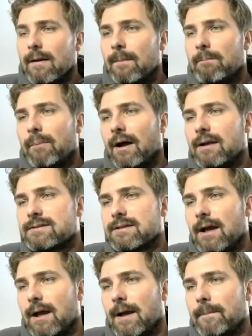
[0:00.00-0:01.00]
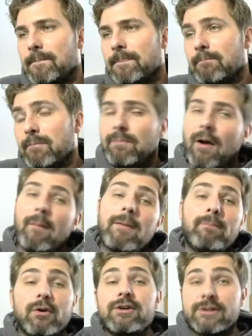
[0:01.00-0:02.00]
But I mean,
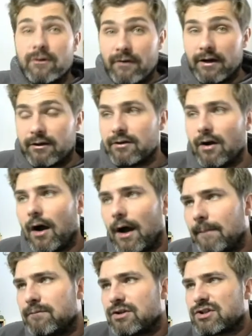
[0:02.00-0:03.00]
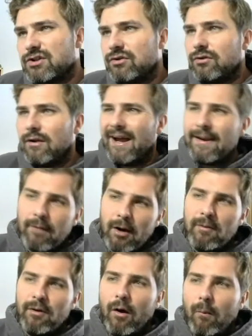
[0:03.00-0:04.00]
blue's still very good. I'm just, at the
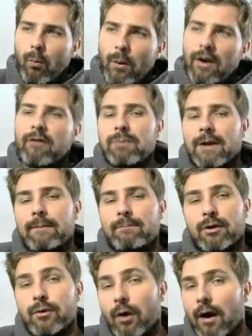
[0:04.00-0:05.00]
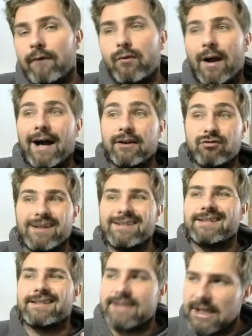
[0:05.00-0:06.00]
moment, when I've played blue, I've not had great
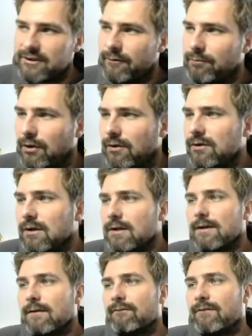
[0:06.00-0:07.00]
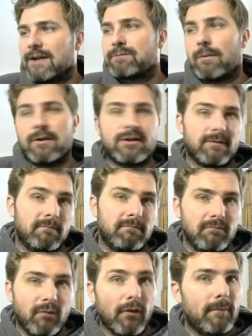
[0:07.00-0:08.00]
success with blue. That's probably because I'm
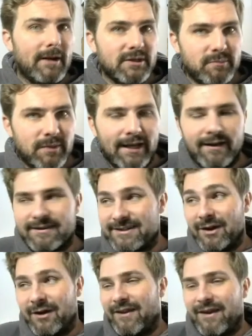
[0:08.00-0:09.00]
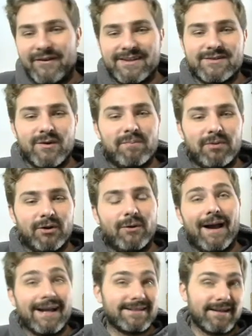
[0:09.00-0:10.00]
not the best player. Nothing to do with blue
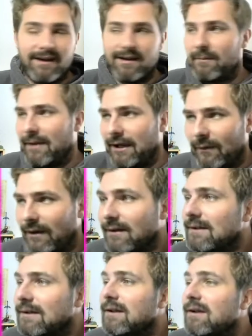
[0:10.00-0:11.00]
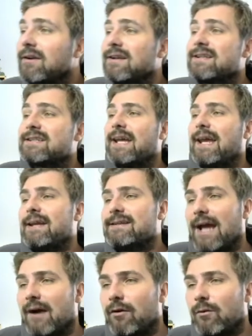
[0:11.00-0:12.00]
as a colour. But anyway, you can see
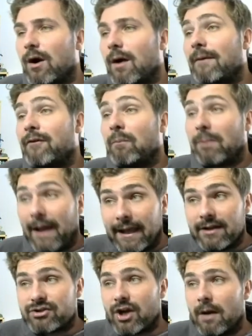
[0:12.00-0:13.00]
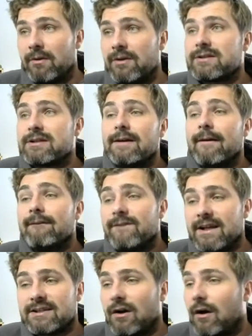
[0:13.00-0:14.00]
Tailroot Worm. If you're playing enchantments,
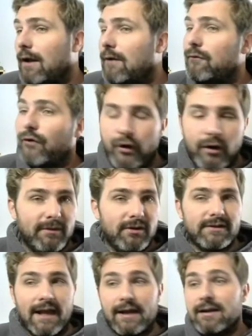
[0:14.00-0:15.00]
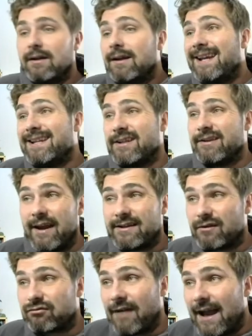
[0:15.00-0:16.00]
this guy, throw him in your deck. He's
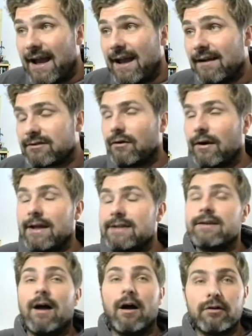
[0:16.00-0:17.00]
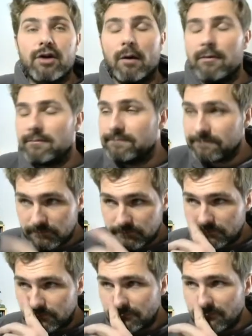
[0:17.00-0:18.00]
an uncommon,
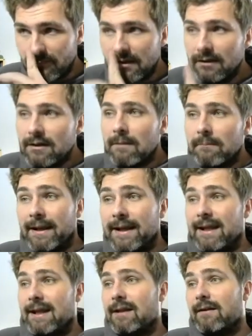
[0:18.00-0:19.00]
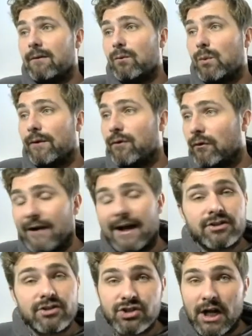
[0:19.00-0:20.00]
meaning with your
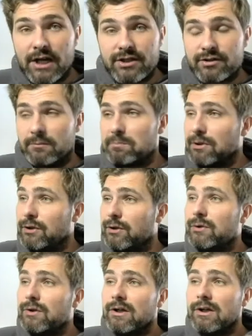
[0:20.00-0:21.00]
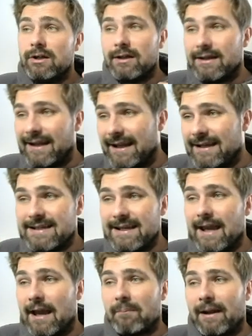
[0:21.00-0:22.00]
faction challenges on blue, you can easily
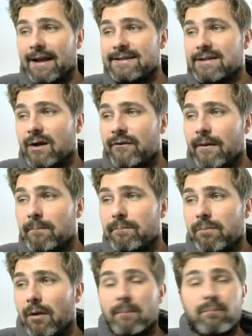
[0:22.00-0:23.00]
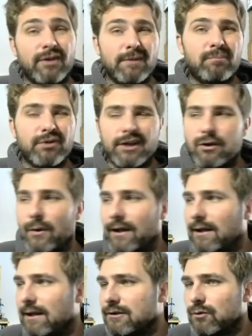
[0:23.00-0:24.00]
get a playset of him like pretty
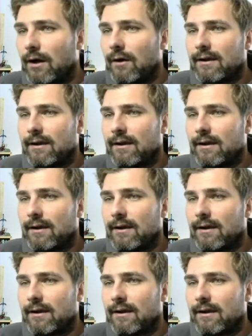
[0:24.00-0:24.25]
quickly as well.